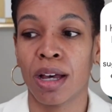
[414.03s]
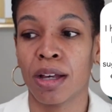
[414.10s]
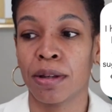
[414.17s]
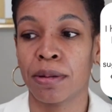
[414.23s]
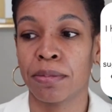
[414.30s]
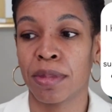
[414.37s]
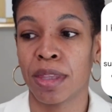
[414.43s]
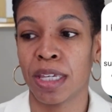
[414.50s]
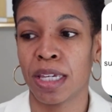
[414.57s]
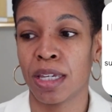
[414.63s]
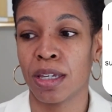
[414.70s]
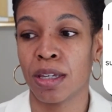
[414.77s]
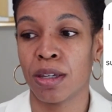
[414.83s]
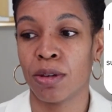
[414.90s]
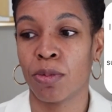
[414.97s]

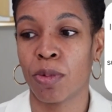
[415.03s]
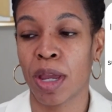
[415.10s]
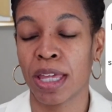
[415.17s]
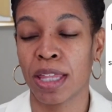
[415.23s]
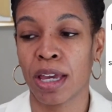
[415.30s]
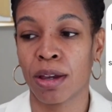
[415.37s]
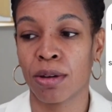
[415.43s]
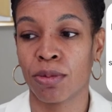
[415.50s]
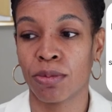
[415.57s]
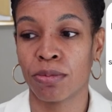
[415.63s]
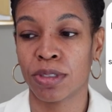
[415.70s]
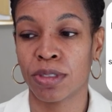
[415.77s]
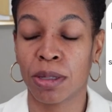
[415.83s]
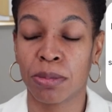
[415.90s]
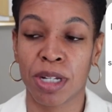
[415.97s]
the way that
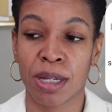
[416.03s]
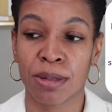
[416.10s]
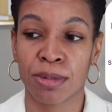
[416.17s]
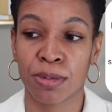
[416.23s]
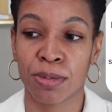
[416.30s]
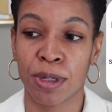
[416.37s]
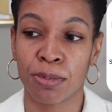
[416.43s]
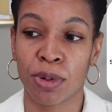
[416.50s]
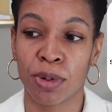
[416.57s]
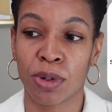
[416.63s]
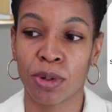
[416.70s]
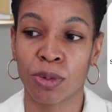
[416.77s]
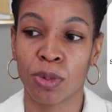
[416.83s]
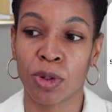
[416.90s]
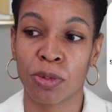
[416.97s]
sometimes
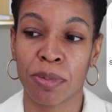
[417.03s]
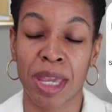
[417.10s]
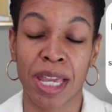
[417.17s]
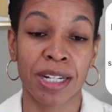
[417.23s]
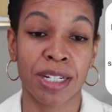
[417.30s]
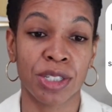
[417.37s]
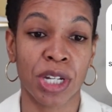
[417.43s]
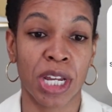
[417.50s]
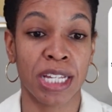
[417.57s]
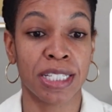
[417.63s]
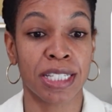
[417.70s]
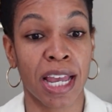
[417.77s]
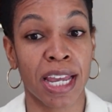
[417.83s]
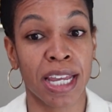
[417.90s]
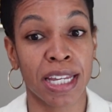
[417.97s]
people will manage
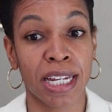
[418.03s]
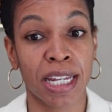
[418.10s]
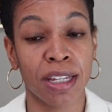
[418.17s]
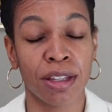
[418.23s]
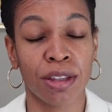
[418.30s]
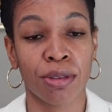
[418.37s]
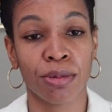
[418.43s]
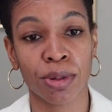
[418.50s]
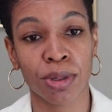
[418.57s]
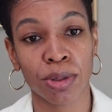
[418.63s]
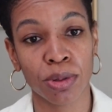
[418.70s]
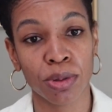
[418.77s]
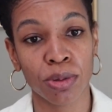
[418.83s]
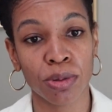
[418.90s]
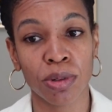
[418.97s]
anxiety
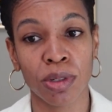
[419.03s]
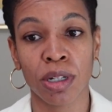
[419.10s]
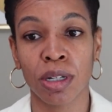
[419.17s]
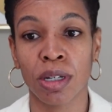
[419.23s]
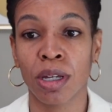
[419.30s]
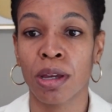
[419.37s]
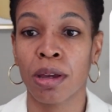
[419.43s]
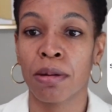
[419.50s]
through